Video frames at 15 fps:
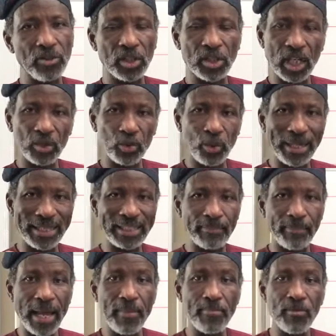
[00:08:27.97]
just as we
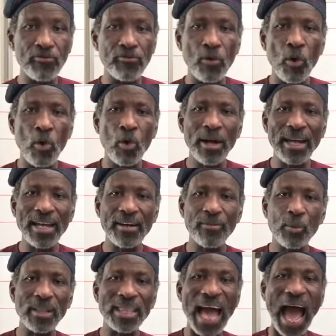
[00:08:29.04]
explained before
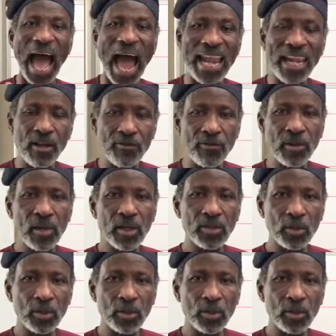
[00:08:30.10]
with Alif.